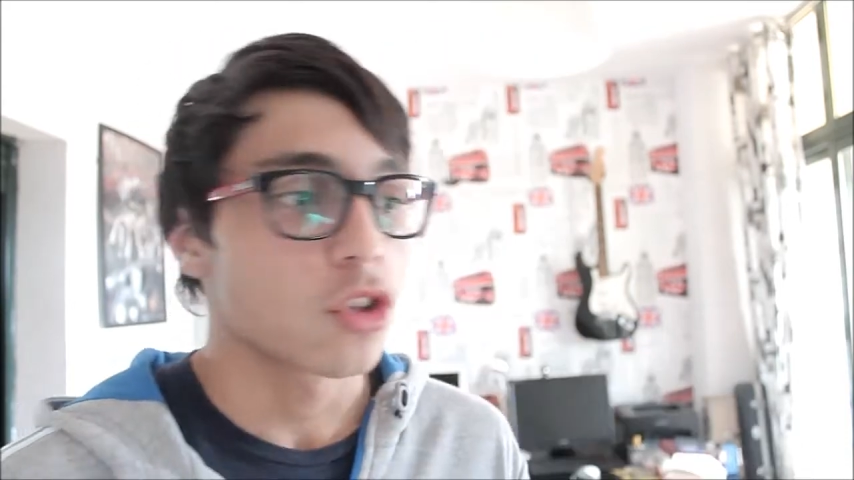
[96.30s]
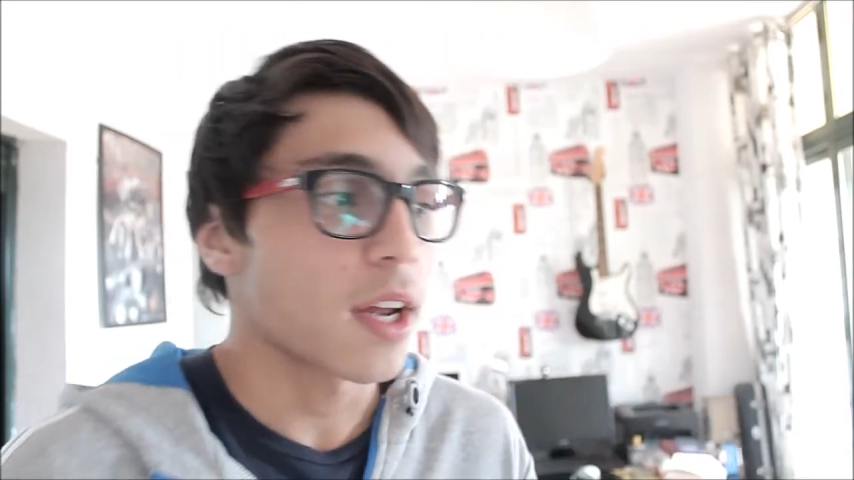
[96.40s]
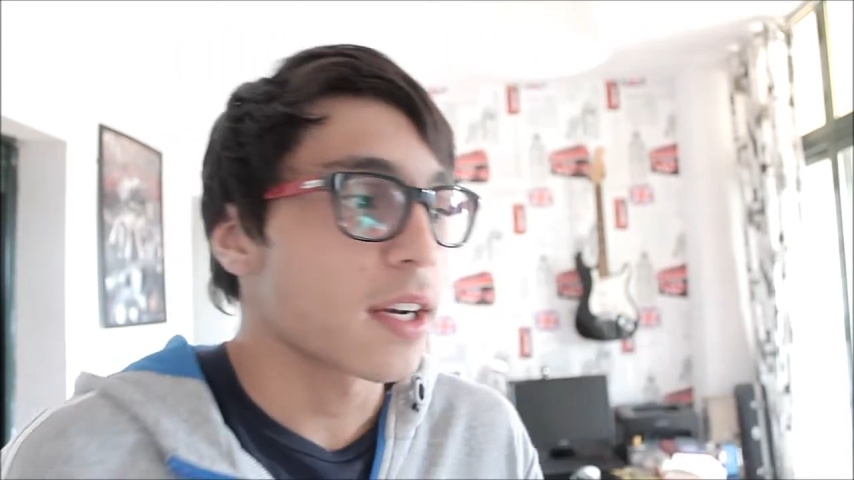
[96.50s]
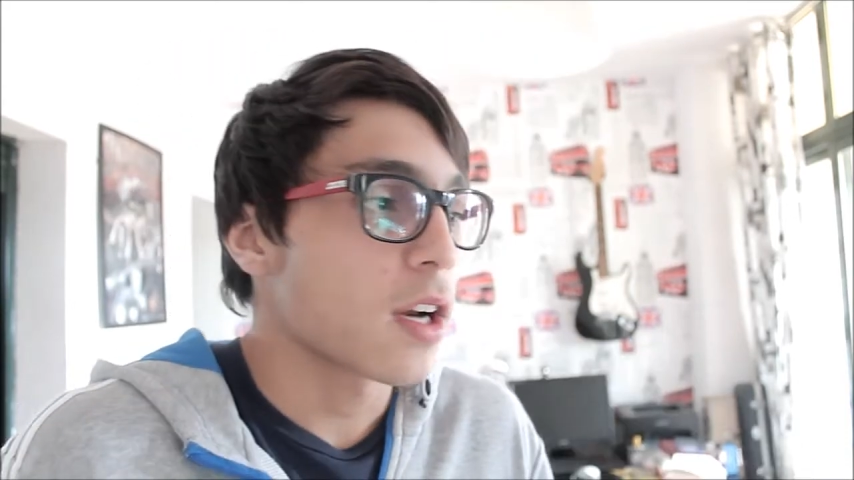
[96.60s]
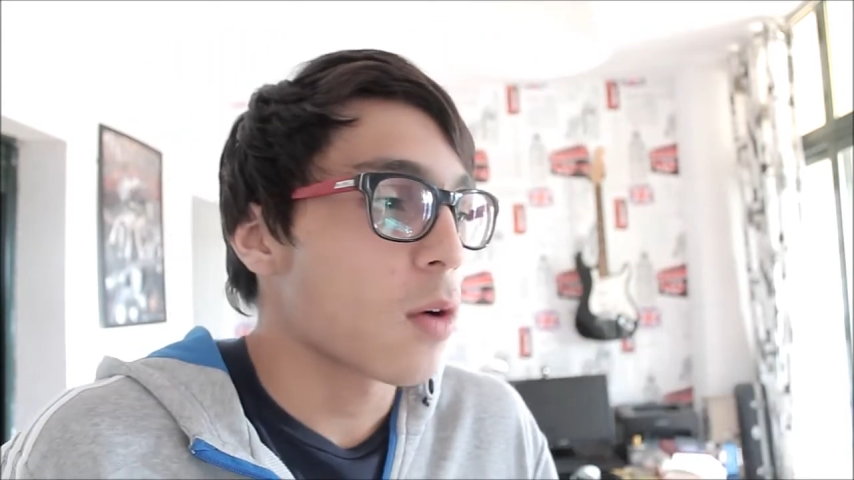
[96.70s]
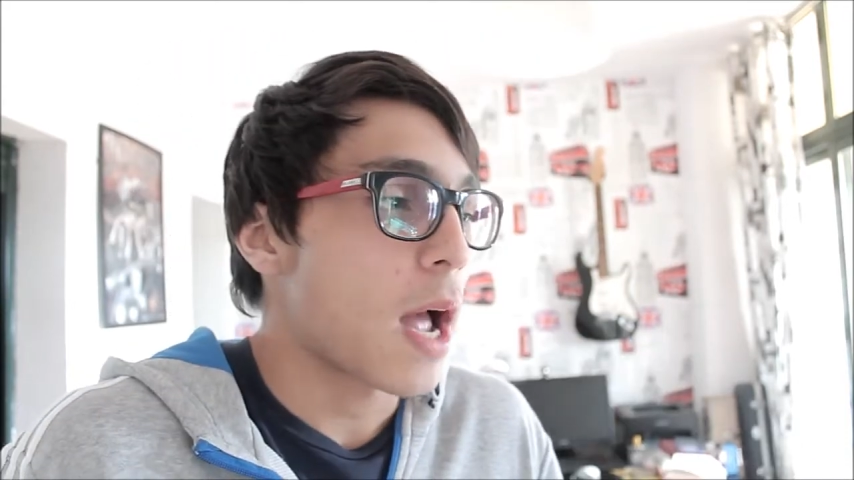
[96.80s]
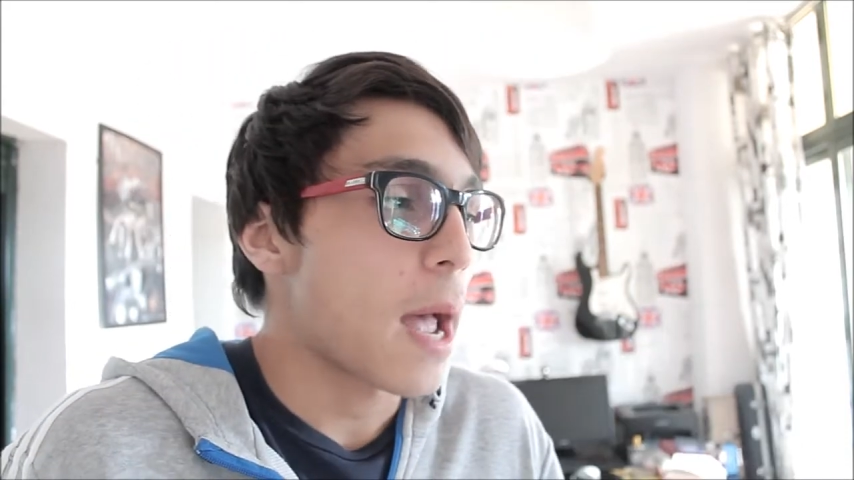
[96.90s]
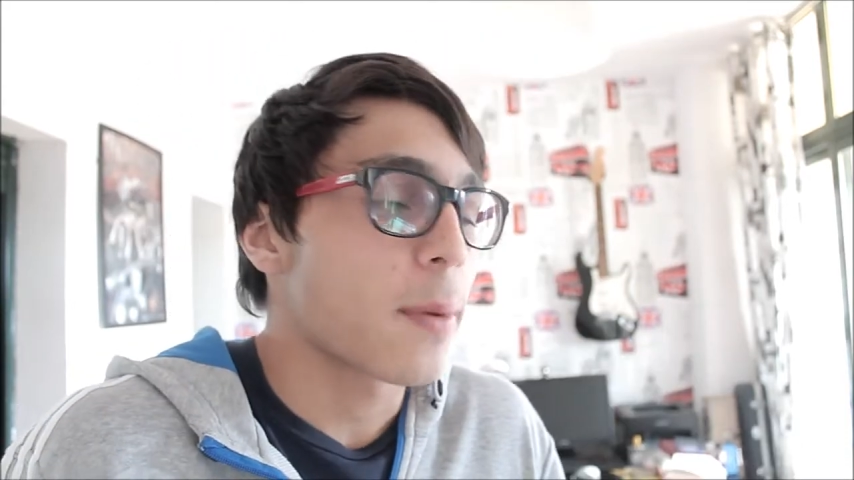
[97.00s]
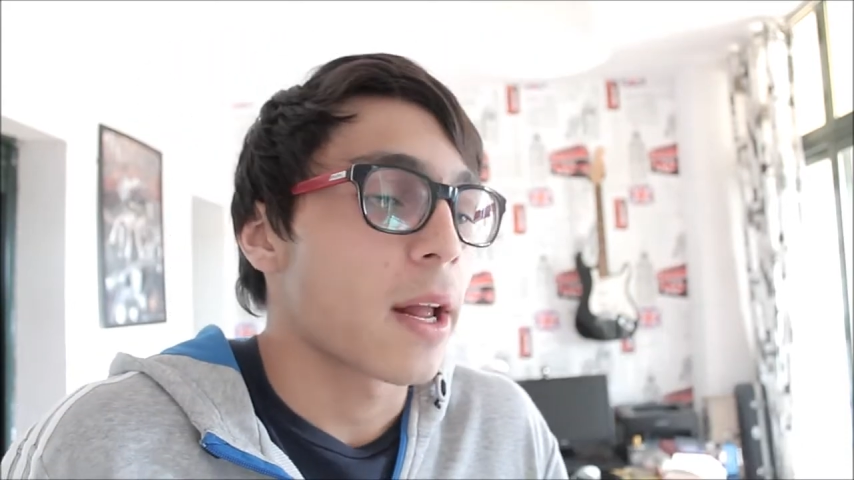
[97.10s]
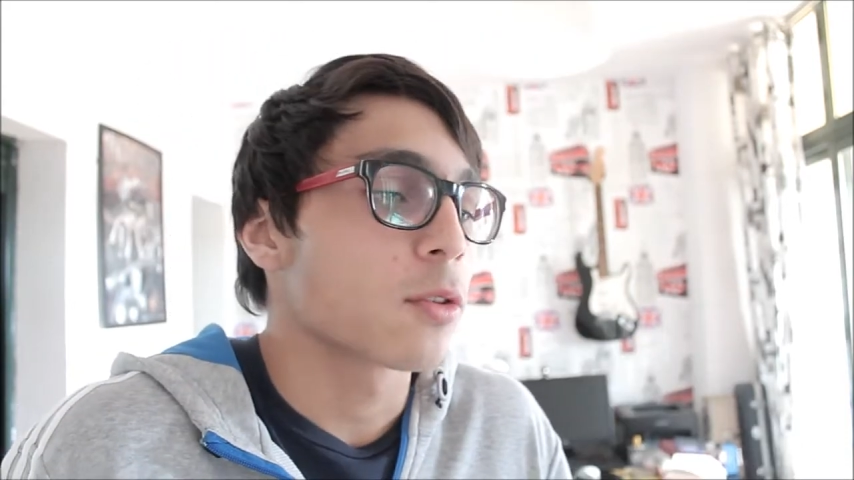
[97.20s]
So I didn't know what
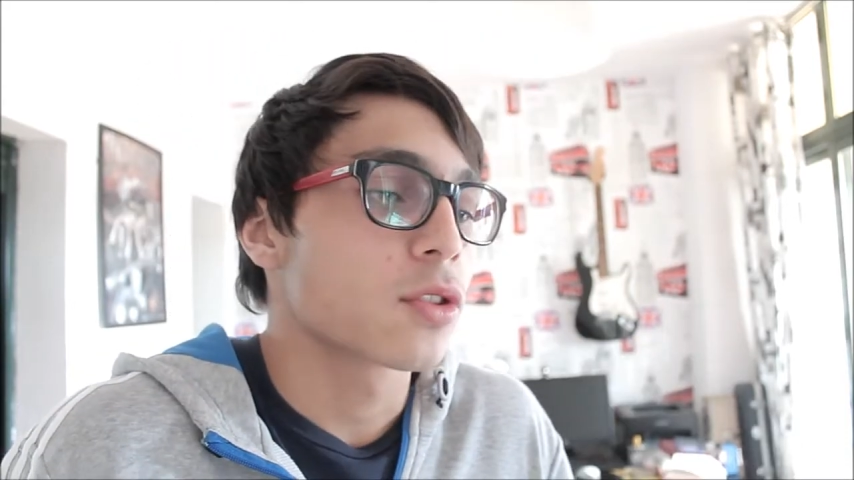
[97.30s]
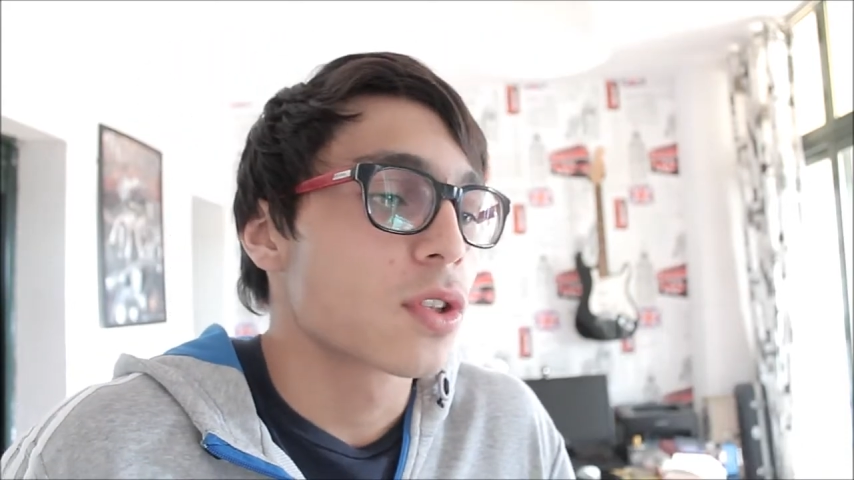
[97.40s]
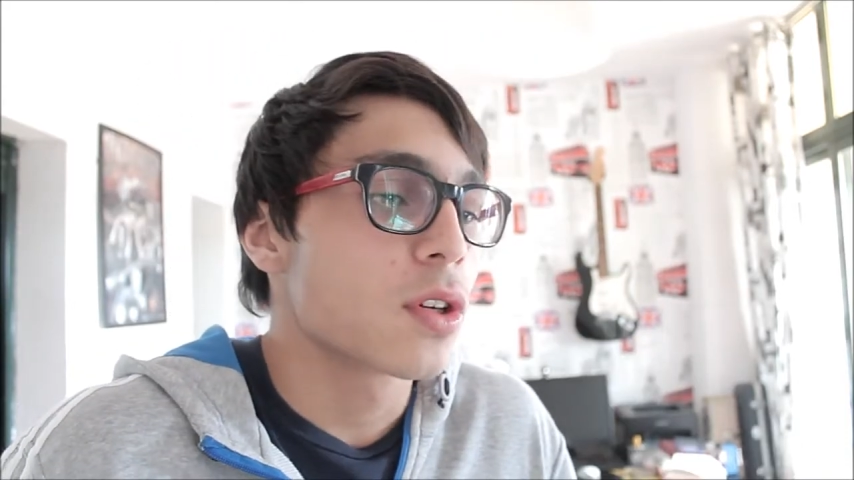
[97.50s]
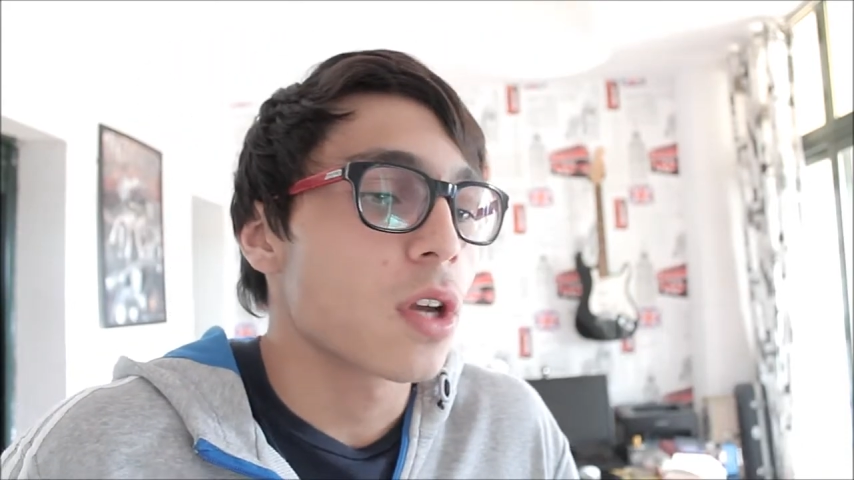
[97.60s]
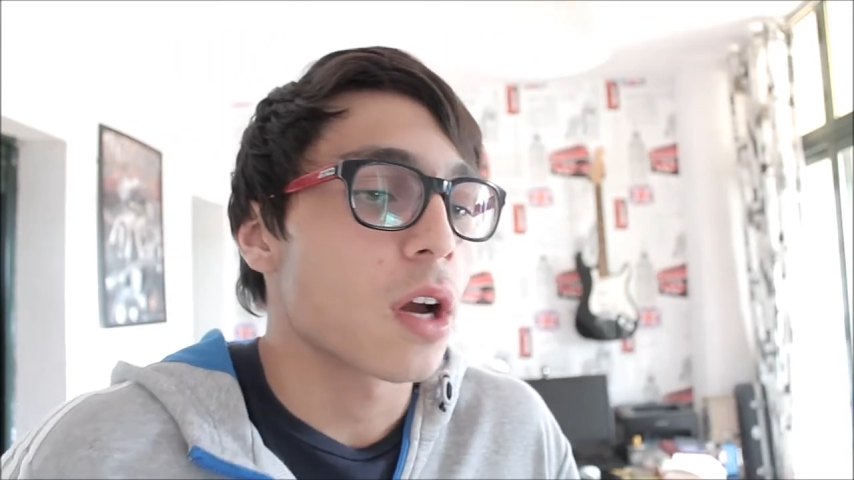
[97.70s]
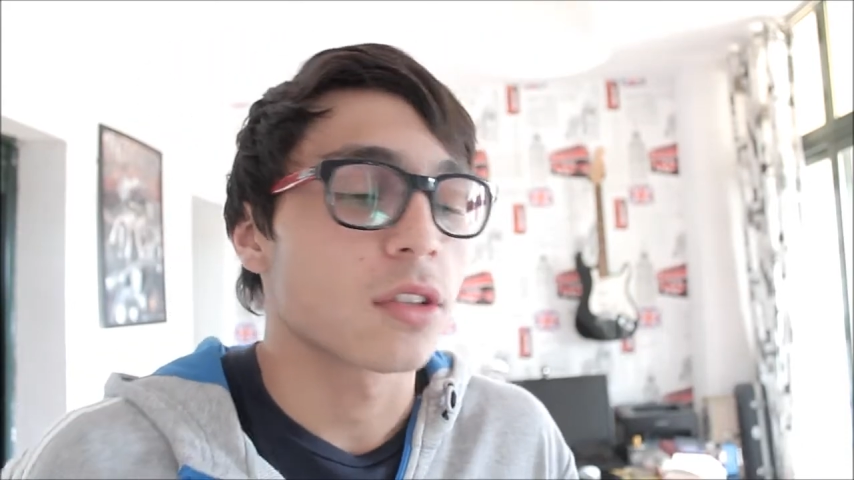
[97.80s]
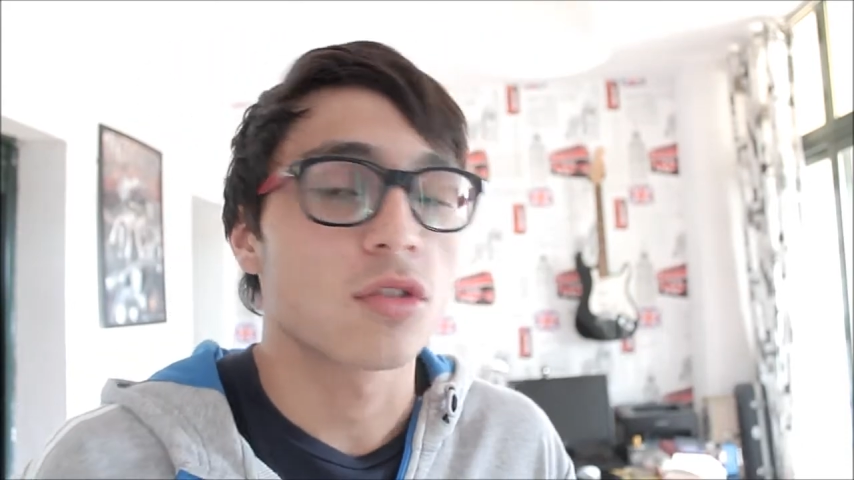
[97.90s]
happened, I was too young.